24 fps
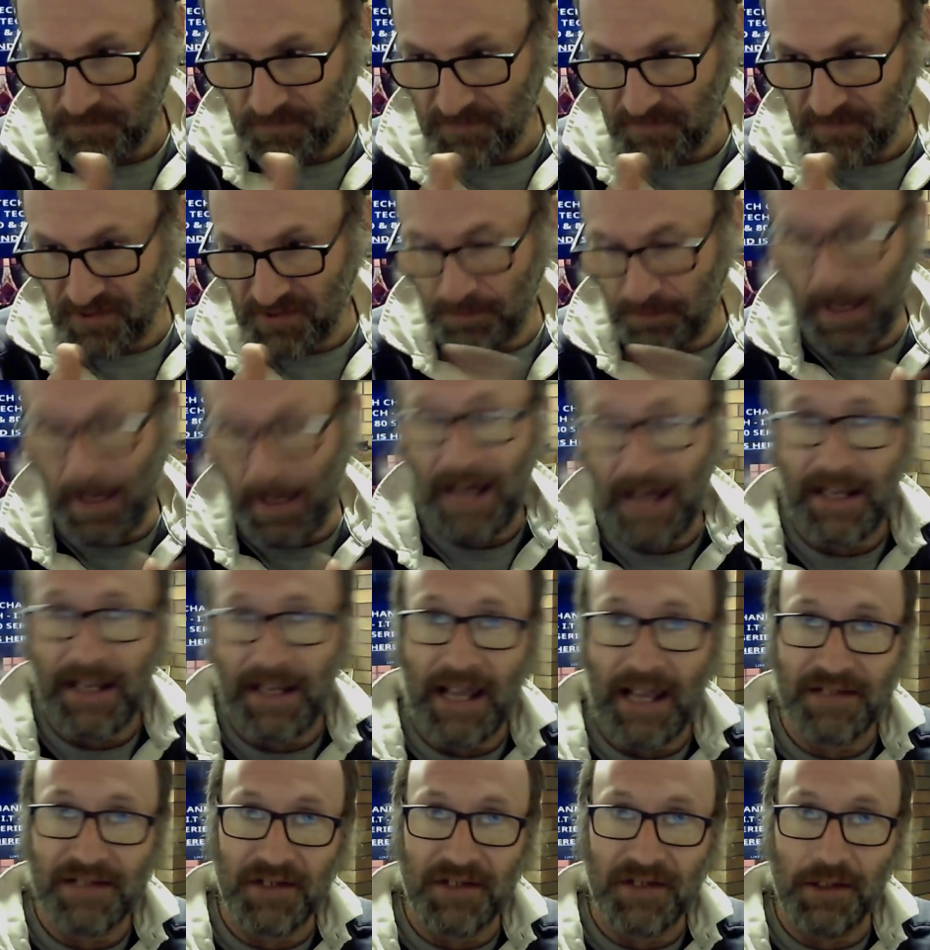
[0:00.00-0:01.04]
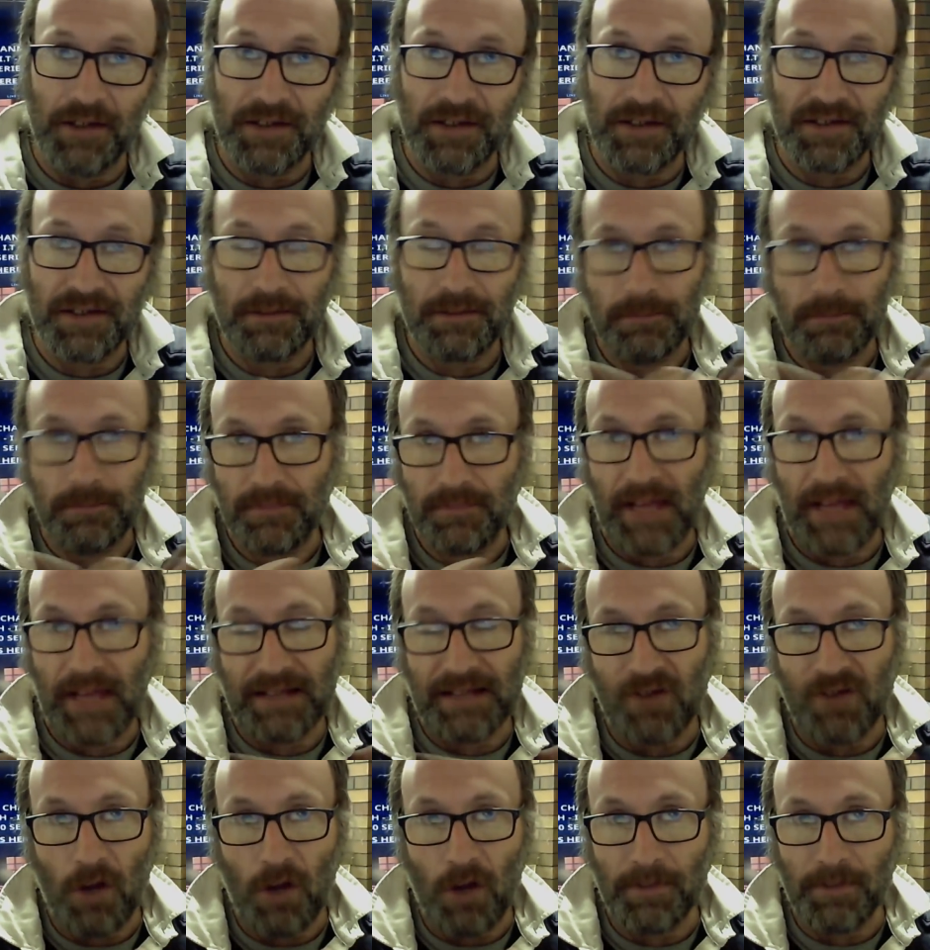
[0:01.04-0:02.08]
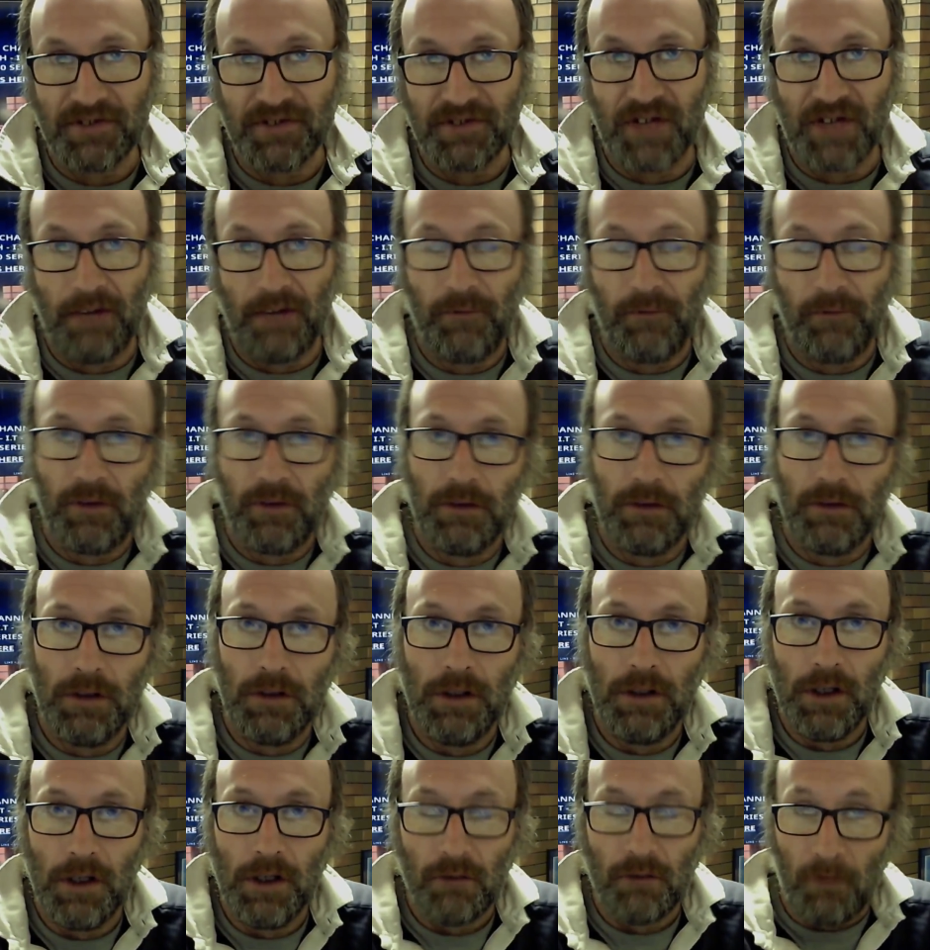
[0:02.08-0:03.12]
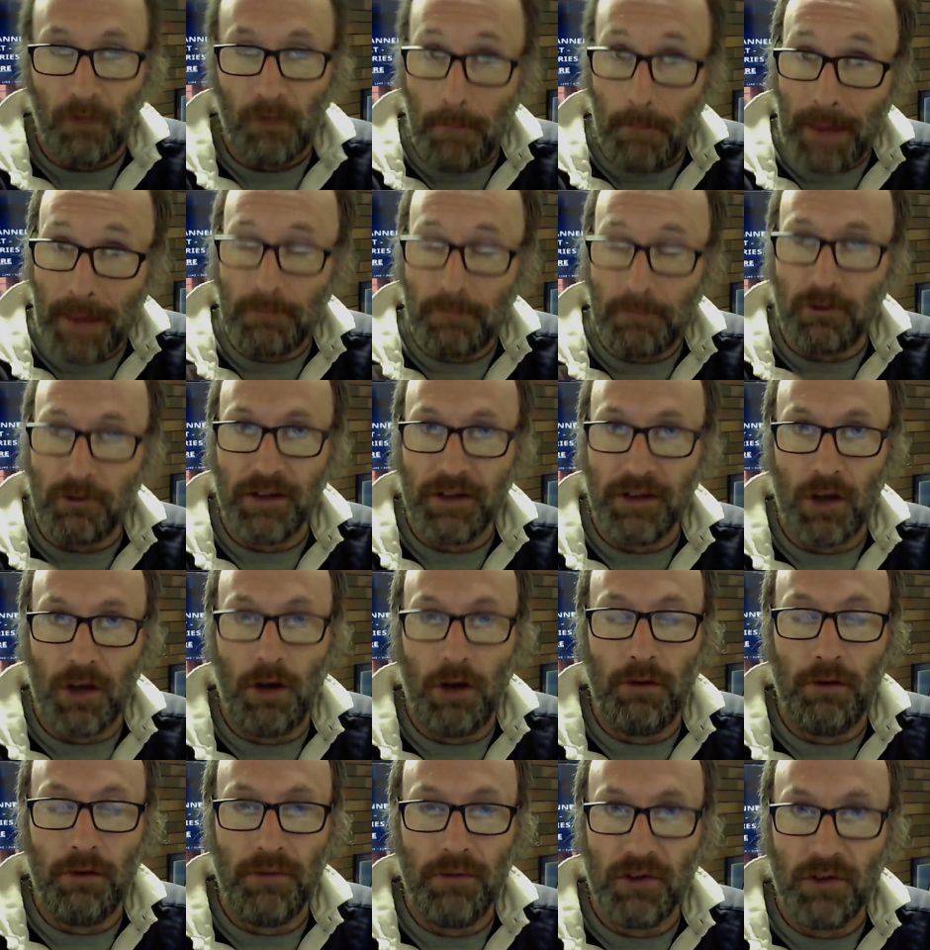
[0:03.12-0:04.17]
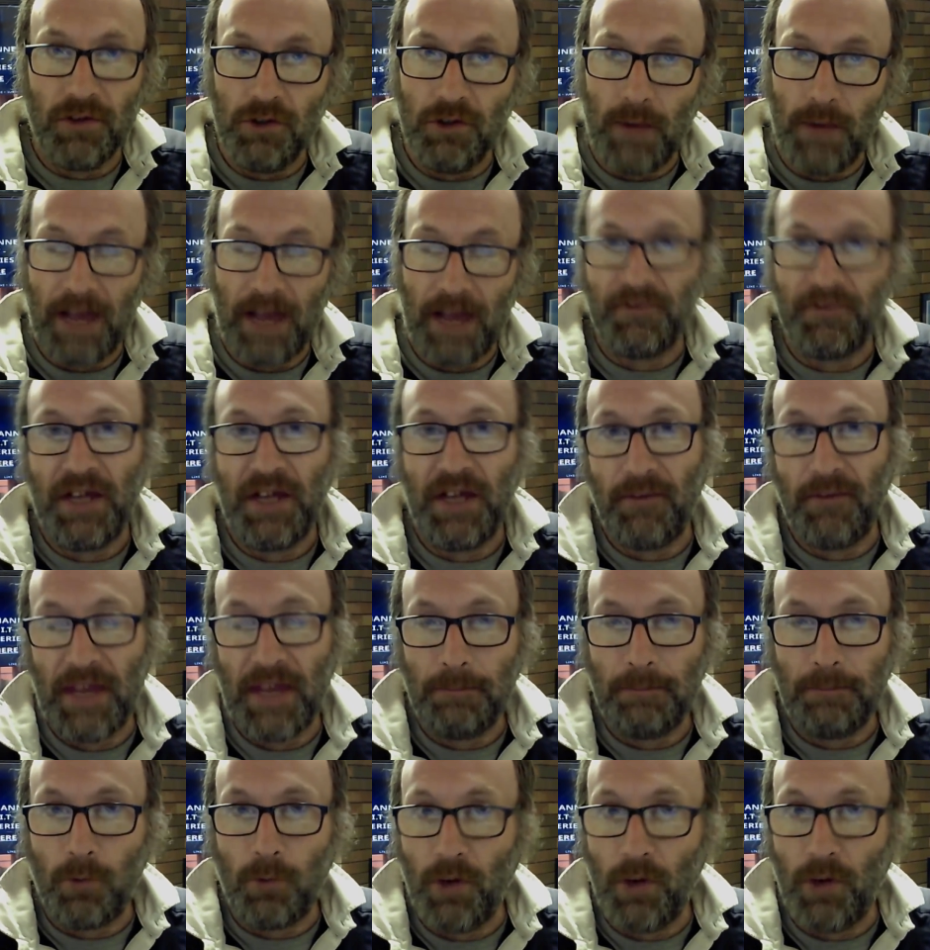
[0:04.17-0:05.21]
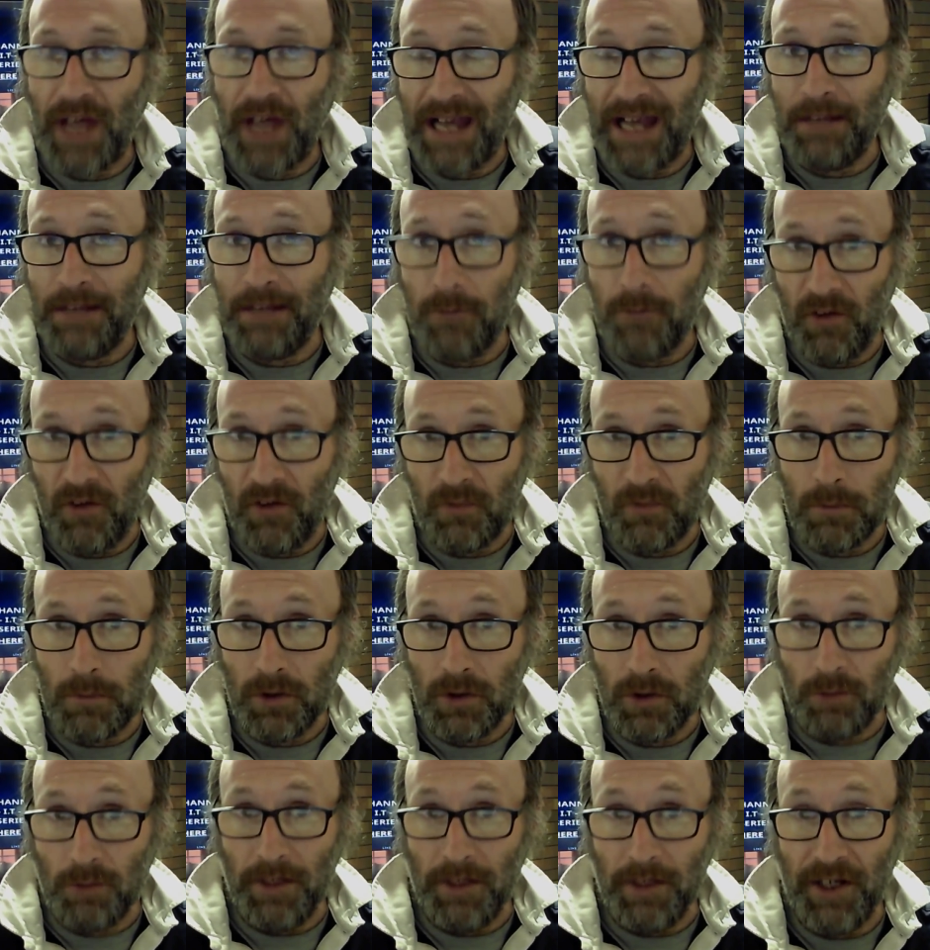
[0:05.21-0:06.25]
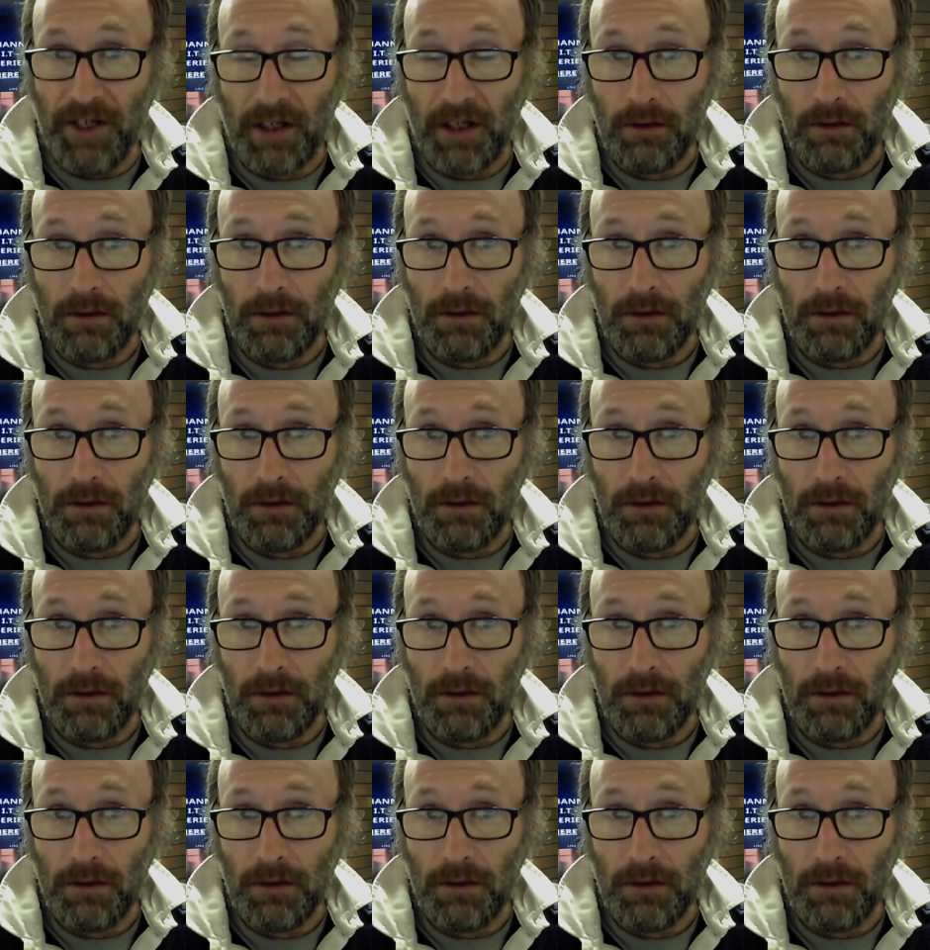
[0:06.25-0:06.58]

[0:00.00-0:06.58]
spark gaskets, that type of stuff. Remembering though that you have to have that 0.8 of a millimeter.